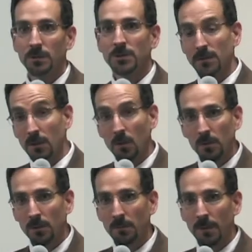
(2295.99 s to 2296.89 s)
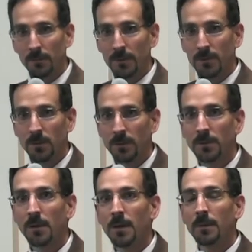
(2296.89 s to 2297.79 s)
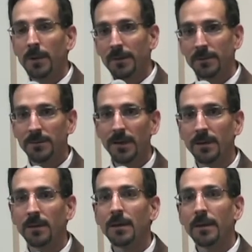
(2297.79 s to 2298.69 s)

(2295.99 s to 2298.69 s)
which is a local revenue source by the state,